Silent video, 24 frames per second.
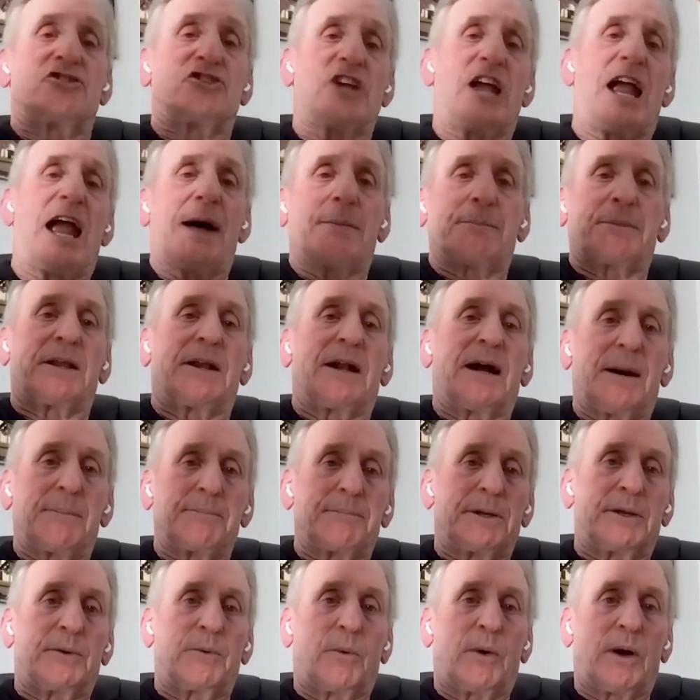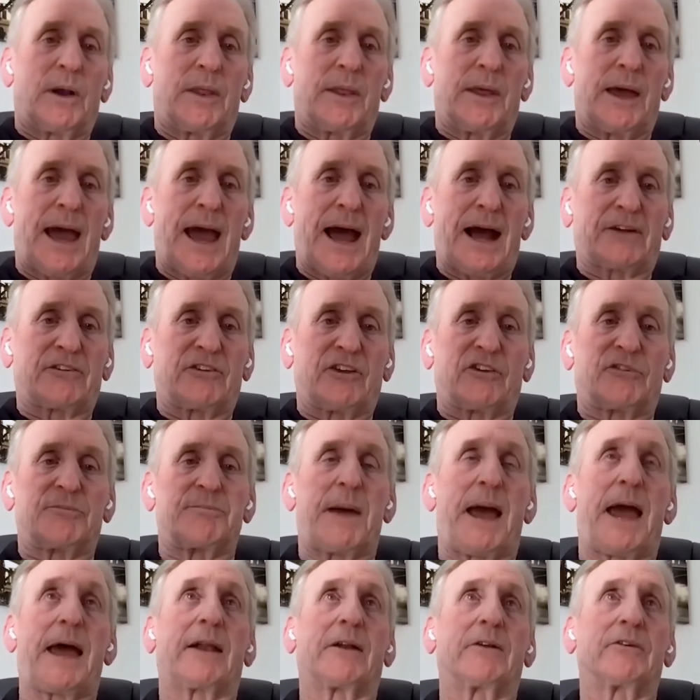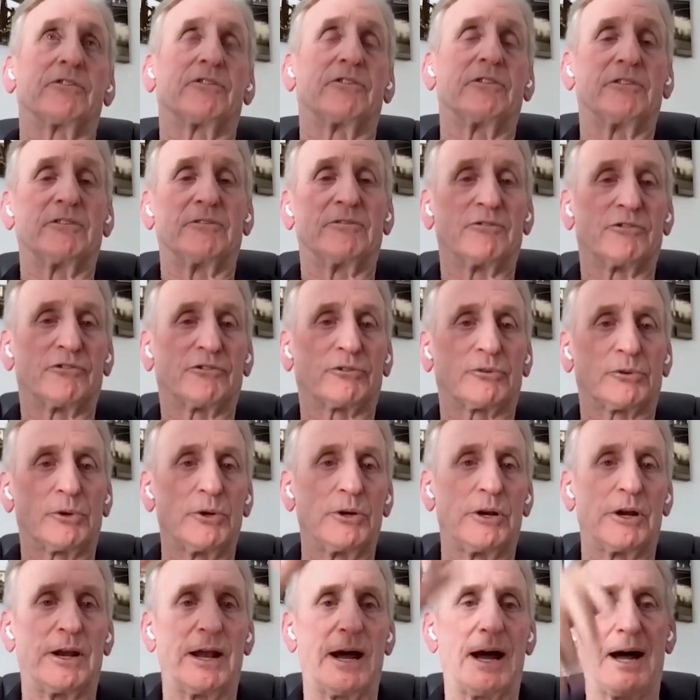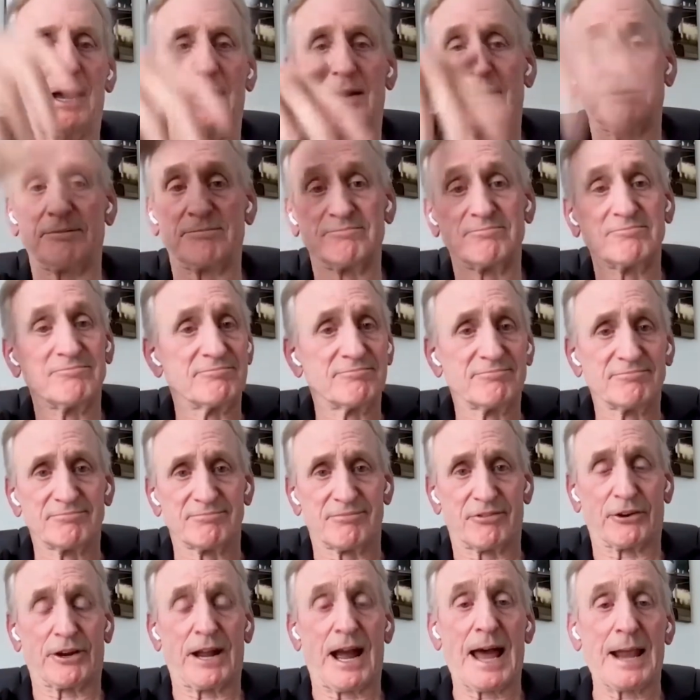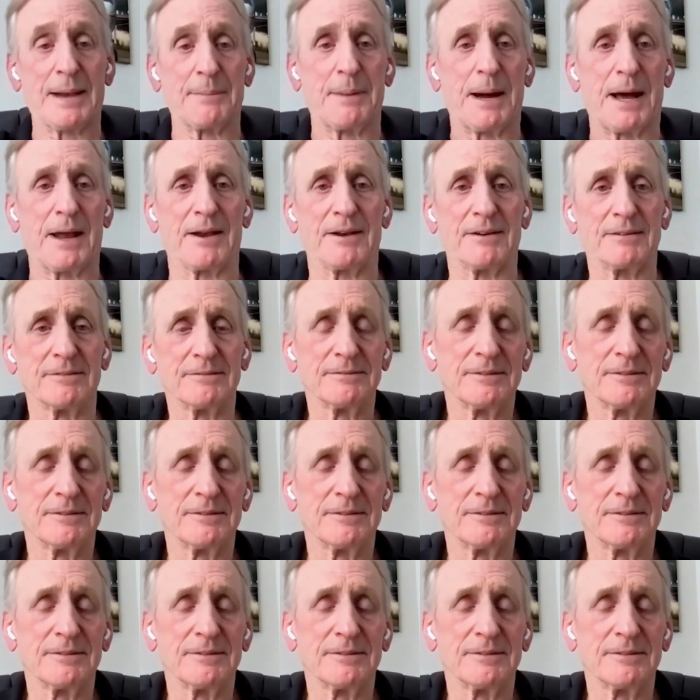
jammed it up in one of the access panels and screwed it on and forgot about it.